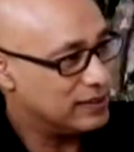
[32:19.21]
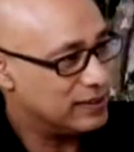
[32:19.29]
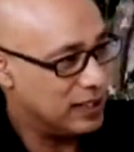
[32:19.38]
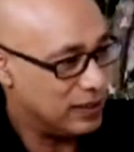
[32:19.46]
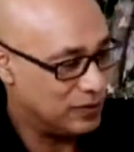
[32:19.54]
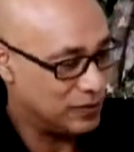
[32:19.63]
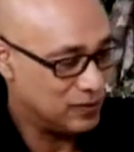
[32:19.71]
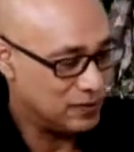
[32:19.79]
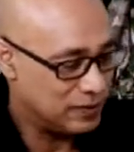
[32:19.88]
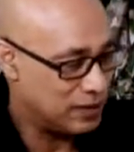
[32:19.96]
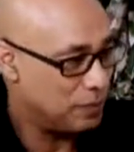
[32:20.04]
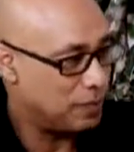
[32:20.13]
how
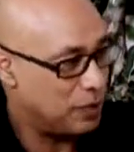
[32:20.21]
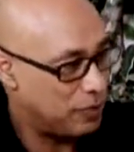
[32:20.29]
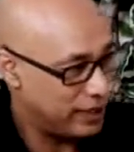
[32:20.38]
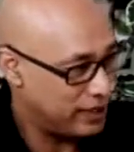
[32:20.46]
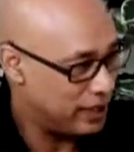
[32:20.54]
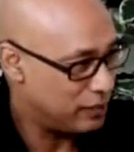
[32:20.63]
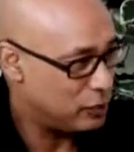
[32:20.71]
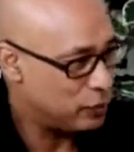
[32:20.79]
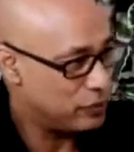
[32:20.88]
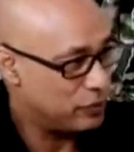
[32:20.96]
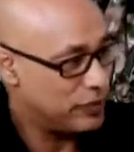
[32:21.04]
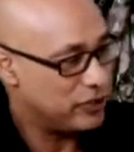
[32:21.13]
Kampaware came
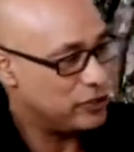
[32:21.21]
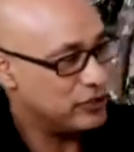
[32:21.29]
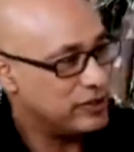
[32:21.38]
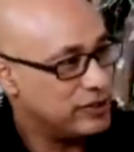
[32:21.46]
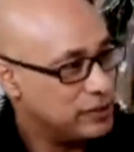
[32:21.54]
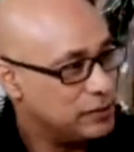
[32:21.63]
into the picture.